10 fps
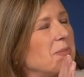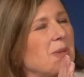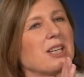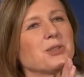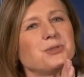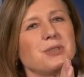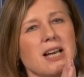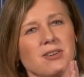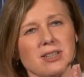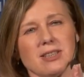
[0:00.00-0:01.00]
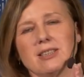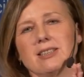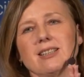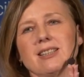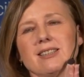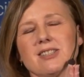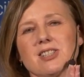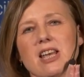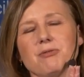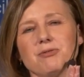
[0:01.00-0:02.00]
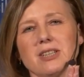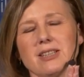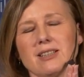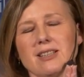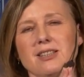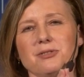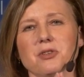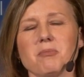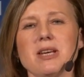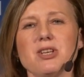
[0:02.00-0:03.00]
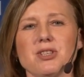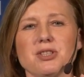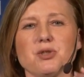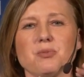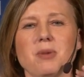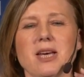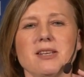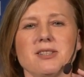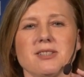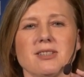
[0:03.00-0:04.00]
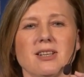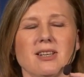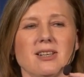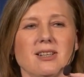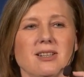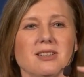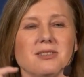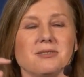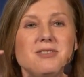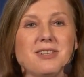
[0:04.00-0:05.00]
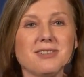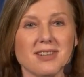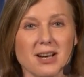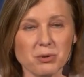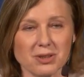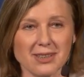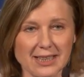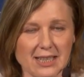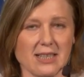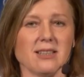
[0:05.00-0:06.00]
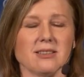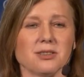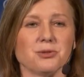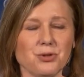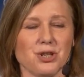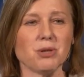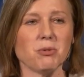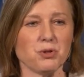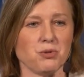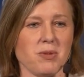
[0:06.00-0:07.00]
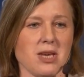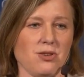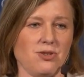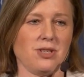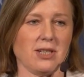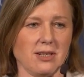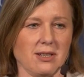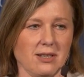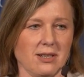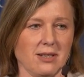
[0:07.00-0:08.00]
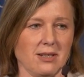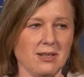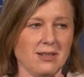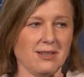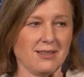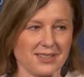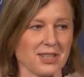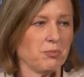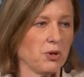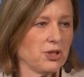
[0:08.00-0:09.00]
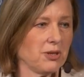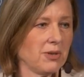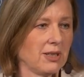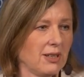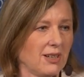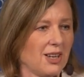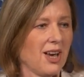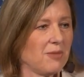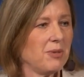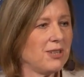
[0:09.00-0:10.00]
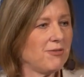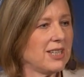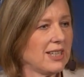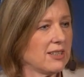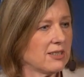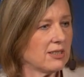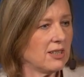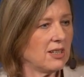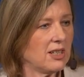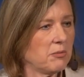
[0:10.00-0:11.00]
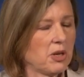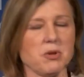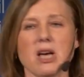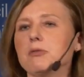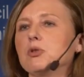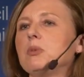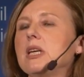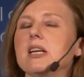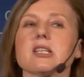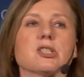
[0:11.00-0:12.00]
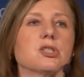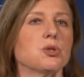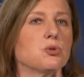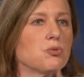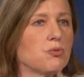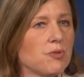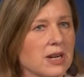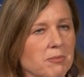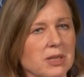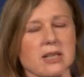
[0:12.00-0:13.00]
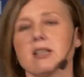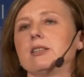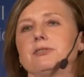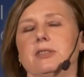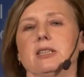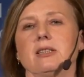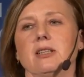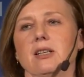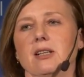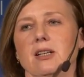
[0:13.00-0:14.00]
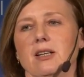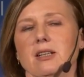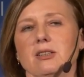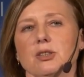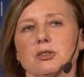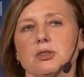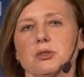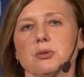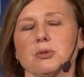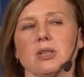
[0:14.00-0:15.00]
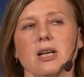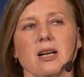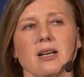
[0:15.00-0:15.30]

make fairer and safer information space without killing the freedom of speech. Is it possible? I believe it is. But we have to be extremely careful. not to